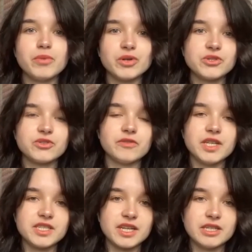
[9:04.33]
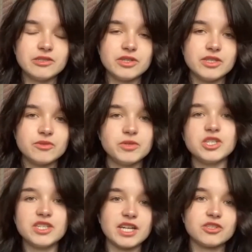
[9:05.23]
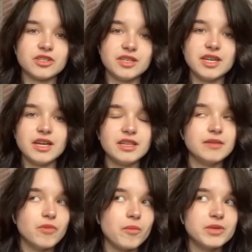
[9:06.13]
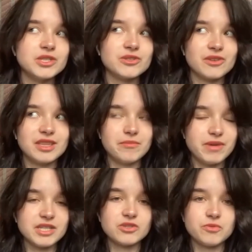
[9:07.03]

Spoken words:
post-Soviet countries, which is actually at the moment not the best